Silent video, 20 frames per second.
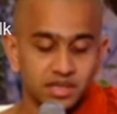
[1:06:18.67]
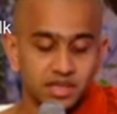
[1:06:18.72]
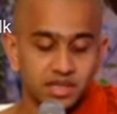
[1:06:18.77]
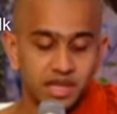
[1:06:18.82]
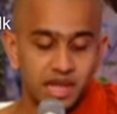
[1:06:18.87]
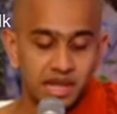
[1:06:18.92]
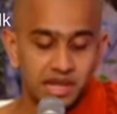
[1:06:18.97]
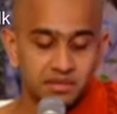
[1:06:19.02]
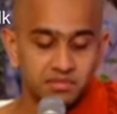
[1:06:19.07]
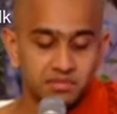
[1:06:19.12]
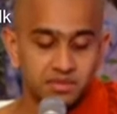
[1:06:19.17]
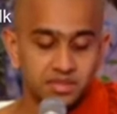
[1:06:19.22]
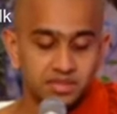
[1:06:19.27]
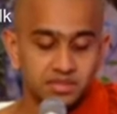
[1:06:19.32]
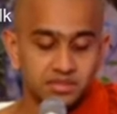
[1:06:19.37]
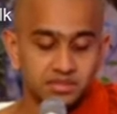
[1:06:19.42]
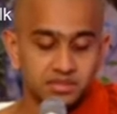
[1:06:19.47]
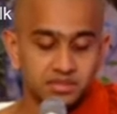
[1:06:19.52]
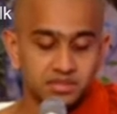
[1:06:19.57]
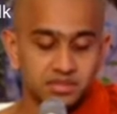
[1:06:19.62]
aim
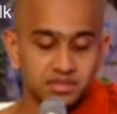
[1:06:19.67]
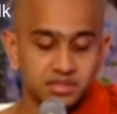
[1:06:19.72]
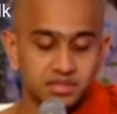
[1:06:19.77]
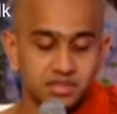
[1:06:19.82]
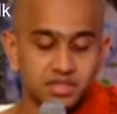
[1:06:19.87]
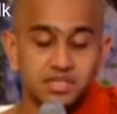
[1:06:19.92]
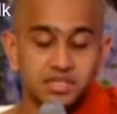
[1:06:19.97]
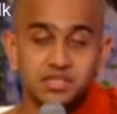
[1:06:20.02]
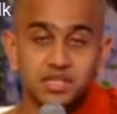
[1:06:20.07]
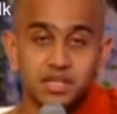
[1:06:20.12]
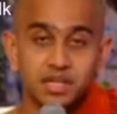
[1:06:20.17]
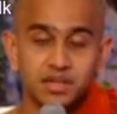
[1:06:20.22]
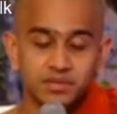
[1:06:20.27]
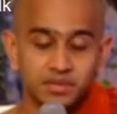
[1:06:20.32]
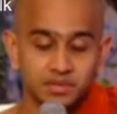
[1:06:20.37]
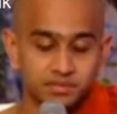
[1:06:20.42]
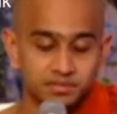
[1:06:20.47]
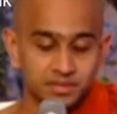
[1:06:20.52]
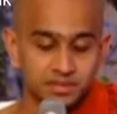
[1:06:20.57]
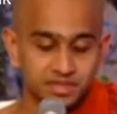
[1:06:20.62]
is his
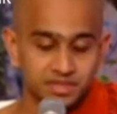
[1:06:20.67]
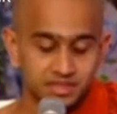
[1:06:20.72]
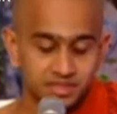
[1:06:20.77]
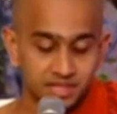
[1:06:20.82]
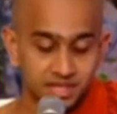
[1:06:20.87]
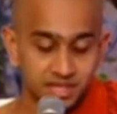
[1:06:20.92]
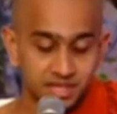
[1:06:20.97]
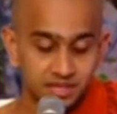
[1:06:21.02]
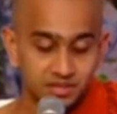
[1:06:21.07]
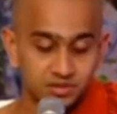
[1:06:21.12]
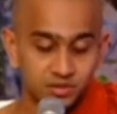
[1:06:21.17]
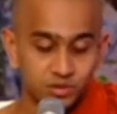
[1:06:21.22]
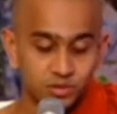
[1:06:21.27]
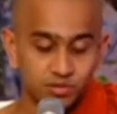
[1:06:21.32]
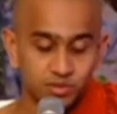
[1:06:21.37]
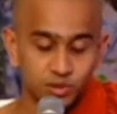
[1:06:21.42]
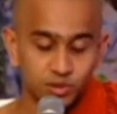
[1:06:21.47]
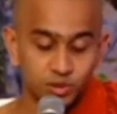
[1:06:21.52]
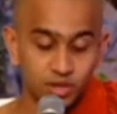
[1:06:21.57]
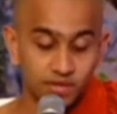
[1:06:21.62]
11th birthday. So
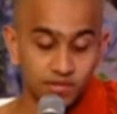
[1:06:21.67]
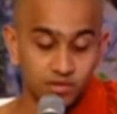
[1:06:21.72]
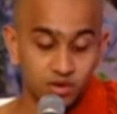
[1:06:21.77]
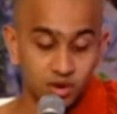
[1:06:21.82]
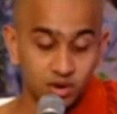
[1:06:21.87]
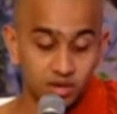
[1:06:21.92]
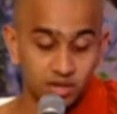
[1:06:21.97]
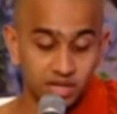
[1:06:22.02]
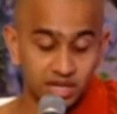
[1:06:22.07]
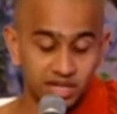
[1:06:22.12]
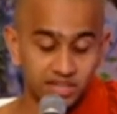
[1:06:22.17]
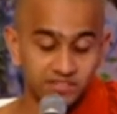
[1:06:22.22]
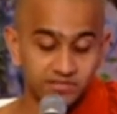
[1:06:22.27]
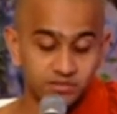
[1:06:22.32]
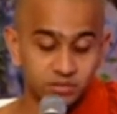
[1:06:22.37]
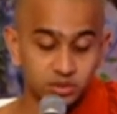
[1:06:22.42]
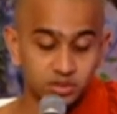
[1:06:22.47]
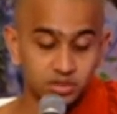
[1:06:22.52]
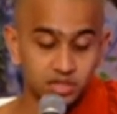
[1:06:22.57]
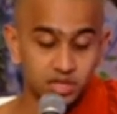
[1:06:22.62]
may you have long life,
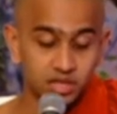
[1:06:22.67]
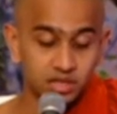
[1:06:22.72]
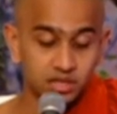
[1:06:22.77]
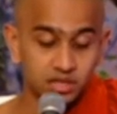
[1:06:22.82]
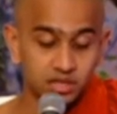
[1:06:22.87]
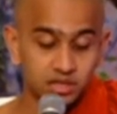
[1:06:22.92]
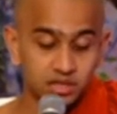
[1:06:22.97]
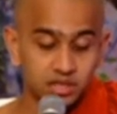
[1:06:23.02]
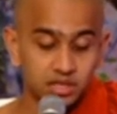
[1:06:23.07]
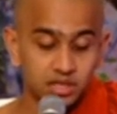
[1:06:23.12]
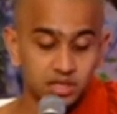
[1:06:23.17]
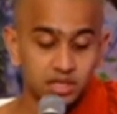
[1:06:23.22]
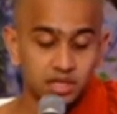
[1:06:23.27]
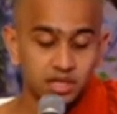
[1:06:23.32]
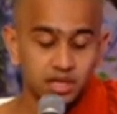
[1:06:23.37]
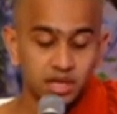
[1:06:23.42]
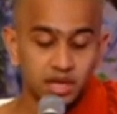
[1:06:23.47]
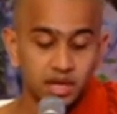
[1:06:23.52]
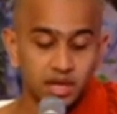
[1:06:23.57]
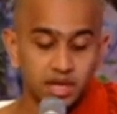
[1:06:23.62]
Puta,
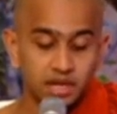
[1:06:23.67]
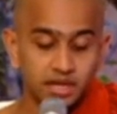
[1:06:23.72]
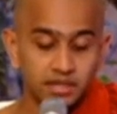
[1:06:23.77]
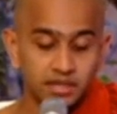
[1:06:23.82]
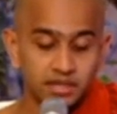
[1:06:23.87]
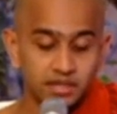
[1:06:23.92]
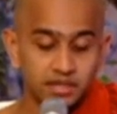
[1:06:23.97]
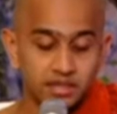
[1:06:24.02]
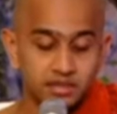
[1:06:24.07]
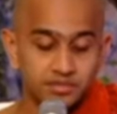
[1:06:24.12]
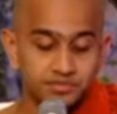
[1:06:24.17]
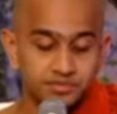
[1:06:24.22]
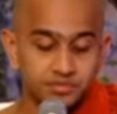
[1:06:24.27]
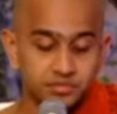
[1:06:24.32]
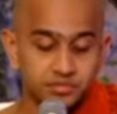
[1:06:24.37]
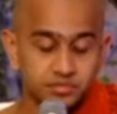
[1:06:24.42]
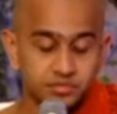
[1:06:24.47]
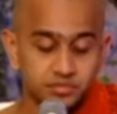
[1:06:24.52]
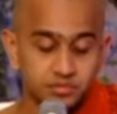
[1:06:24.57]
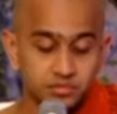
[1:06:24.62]
and
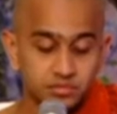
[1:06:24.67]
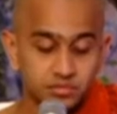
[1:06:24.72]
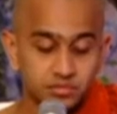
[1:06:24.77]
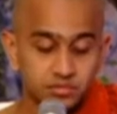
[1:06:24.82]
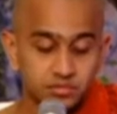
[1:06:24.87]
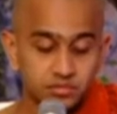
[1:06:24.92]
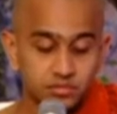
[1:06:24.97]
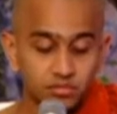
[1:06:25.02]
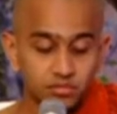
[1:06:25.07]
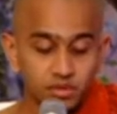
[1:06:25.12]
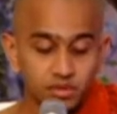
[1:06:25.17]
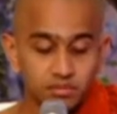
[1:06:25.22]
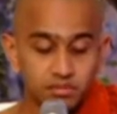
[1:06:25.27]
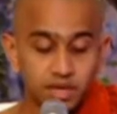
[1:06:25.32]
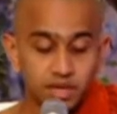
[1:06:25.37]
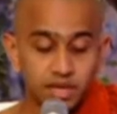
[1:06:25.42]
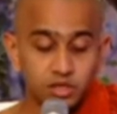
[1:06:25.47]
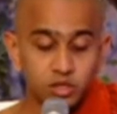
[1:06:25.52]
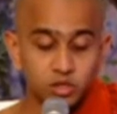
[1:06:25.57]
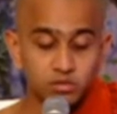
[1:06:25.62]

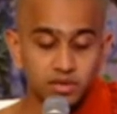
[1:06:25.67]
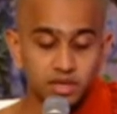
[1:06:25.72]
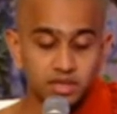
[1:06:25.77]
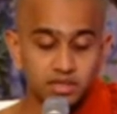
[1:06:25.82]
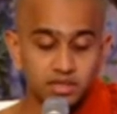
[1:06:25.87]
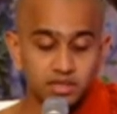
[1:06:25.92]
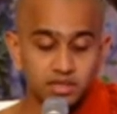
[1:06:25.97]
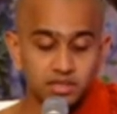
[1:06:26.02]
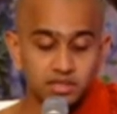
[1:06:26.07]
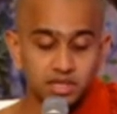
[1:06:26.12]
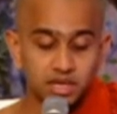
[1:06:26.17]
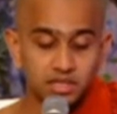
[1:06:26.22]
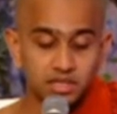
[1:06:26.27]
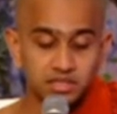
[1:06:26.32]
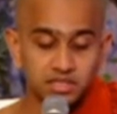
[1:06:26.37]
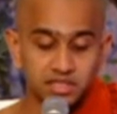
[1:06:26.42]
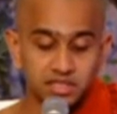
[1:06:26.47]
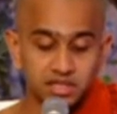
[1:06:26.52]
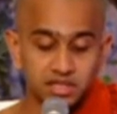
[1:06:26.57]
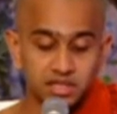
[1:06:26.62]
may your mother
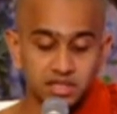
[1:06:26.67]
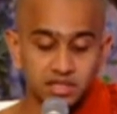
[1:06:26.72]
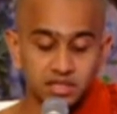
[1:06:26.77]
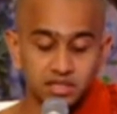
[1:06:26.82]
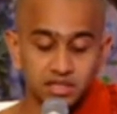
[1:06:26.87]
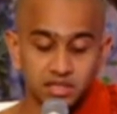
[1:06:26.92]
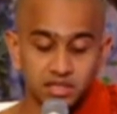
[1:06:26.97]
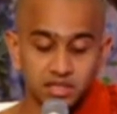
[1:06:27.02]
Darshika,